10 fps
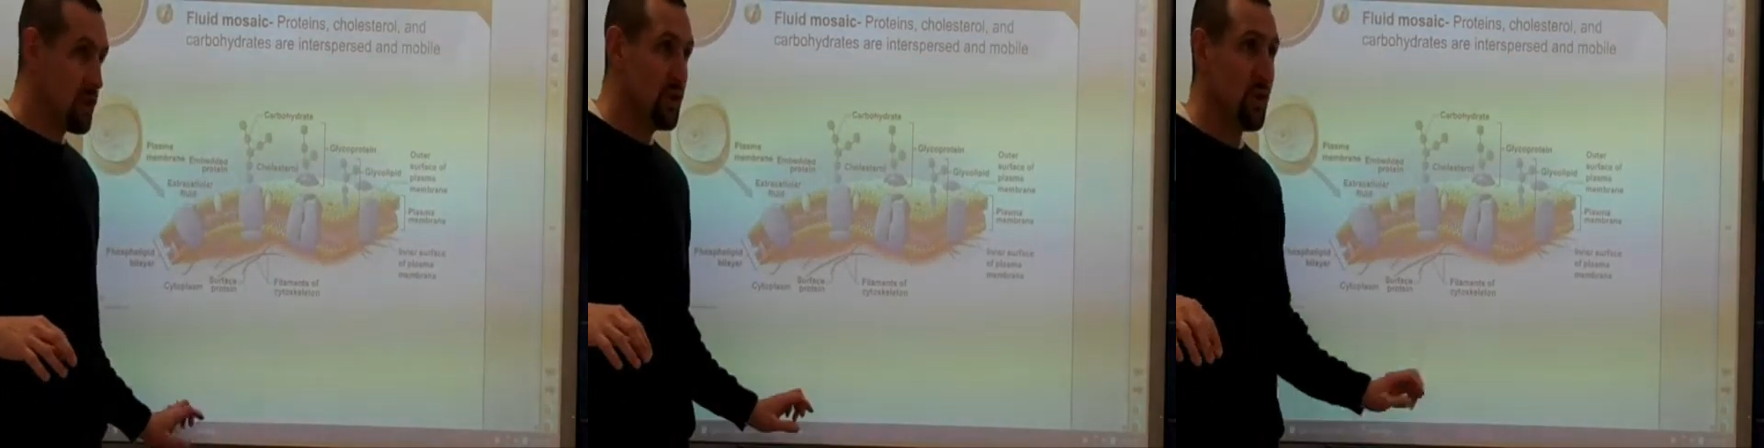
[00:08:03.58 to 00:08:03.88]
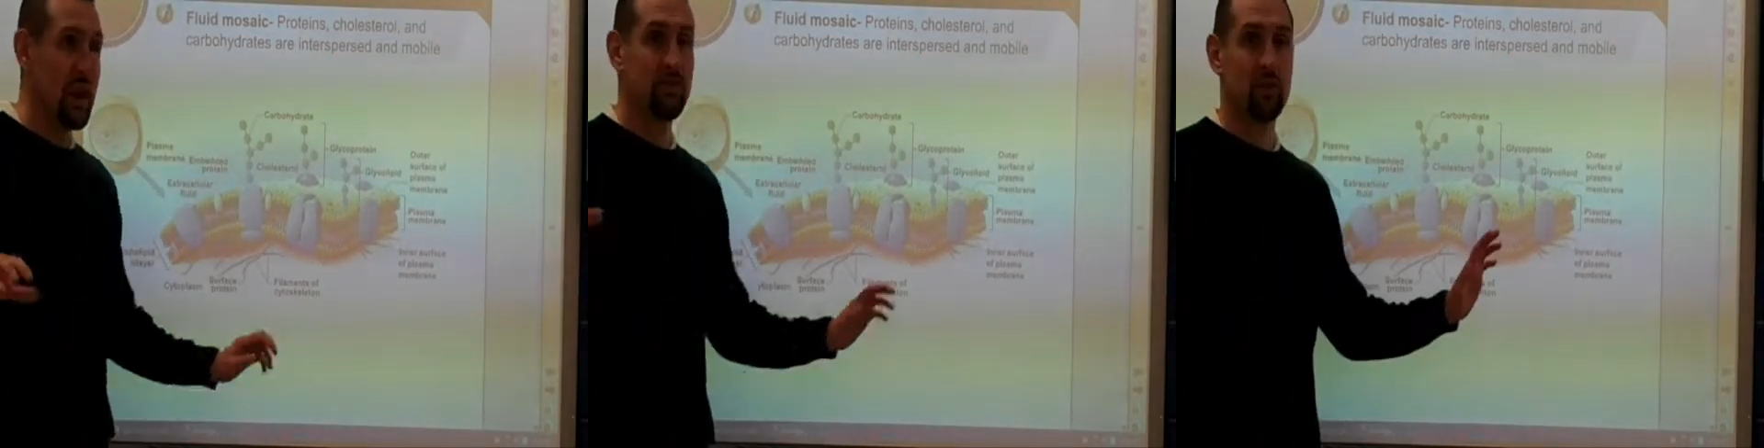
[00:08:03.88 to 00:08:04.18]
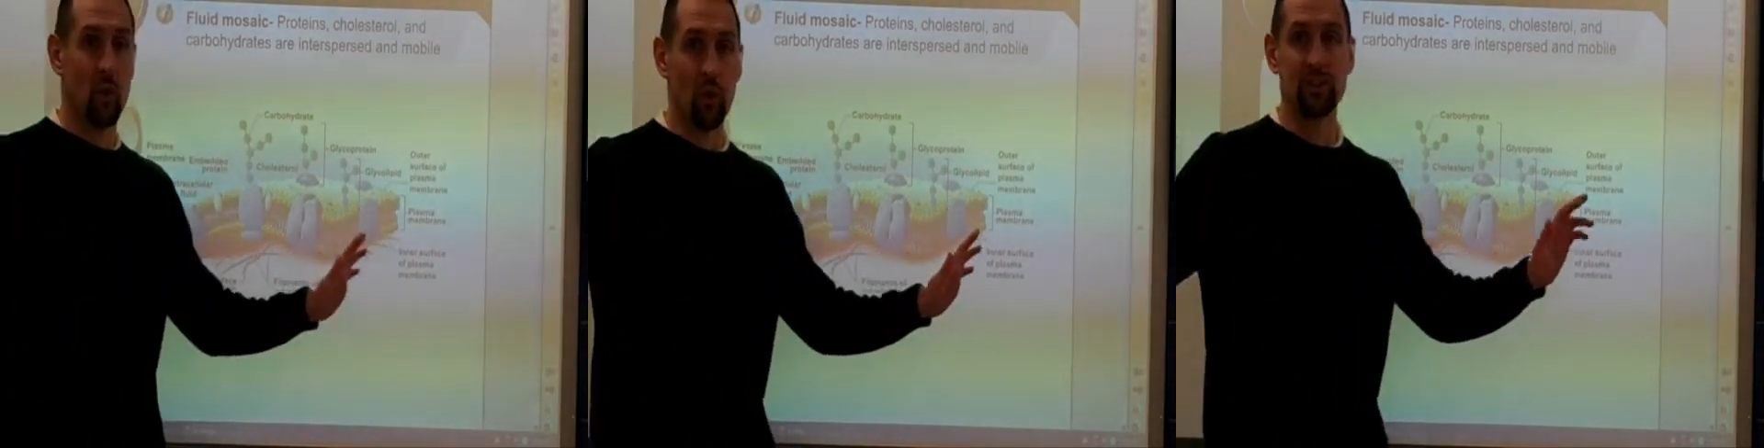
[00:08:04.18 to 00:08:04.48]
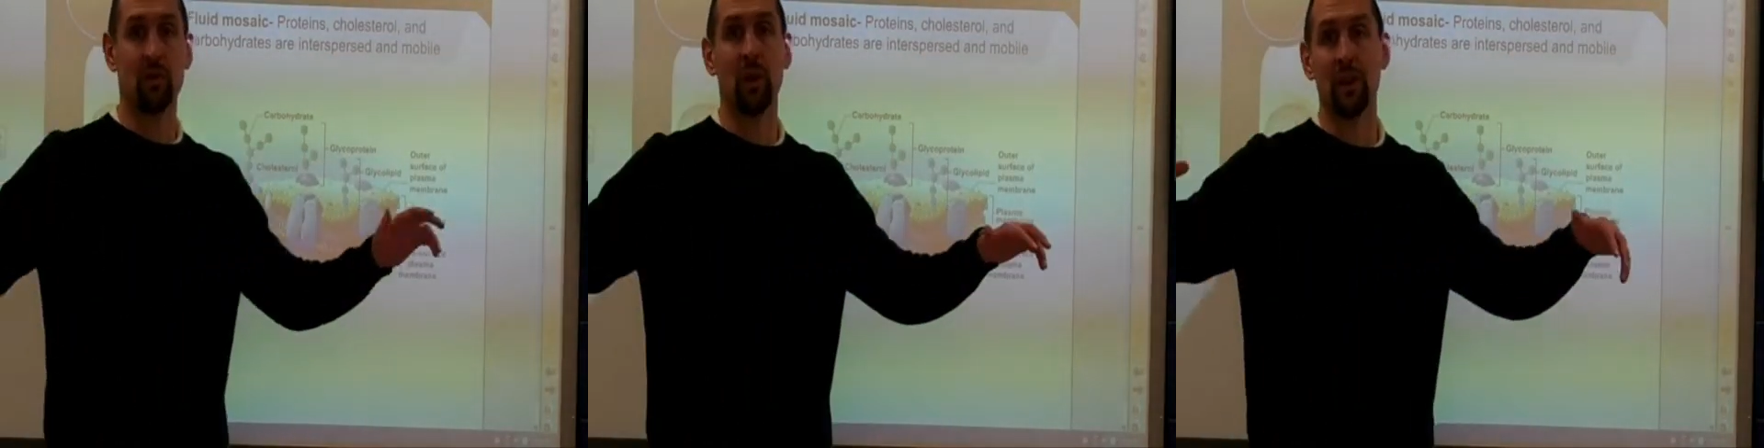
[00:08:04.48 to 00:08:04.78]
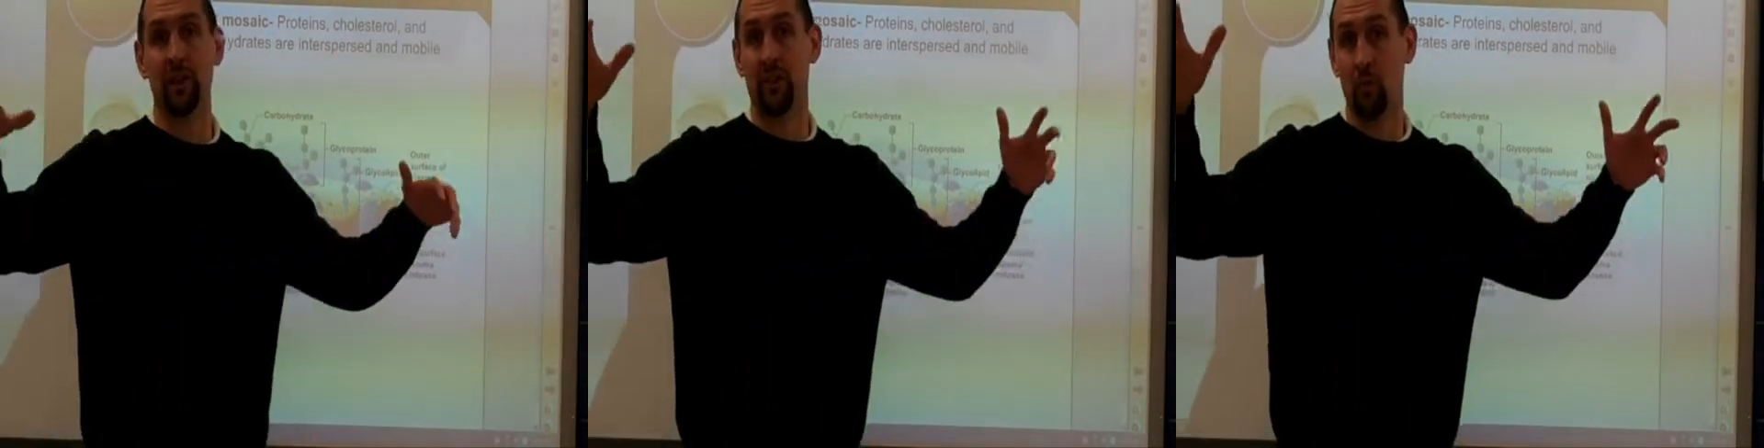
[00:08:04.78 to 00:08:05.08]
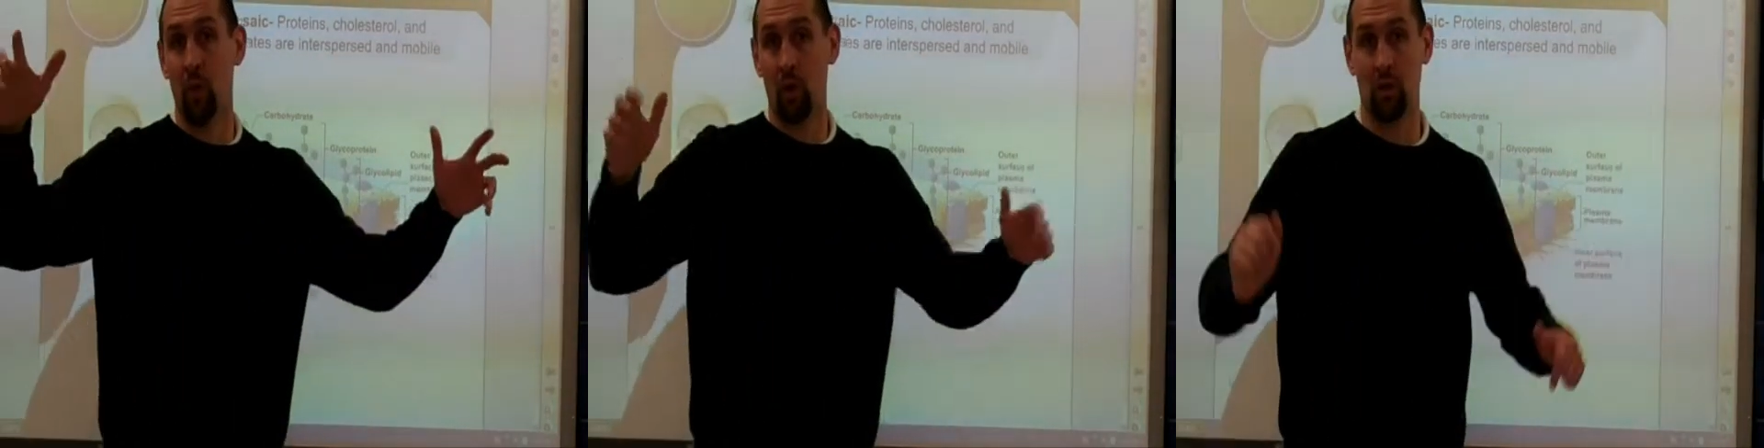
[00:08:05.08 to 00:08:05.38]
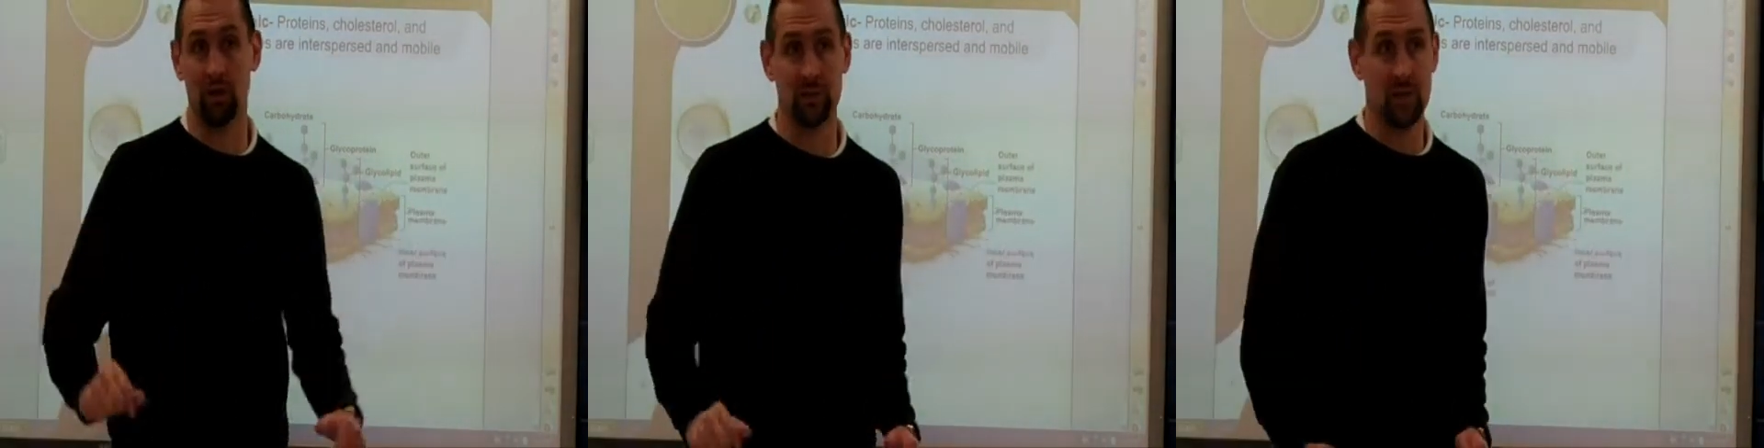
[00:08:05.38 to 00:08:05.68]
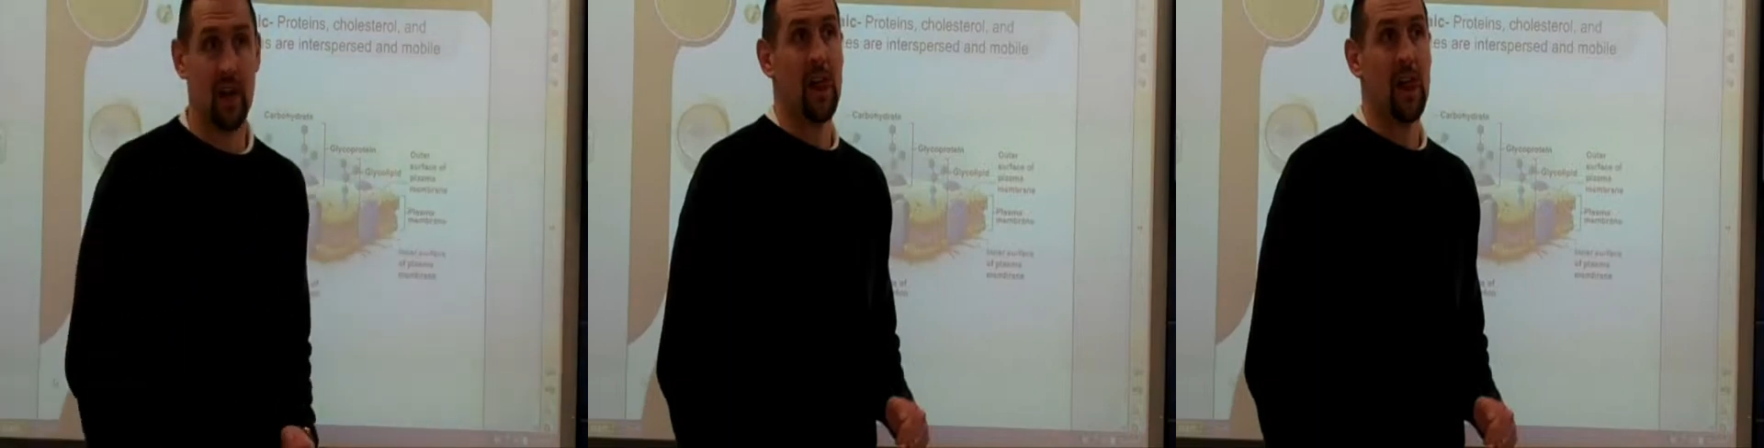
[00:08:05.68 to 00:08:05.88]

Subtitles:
you have doors and windows and walls.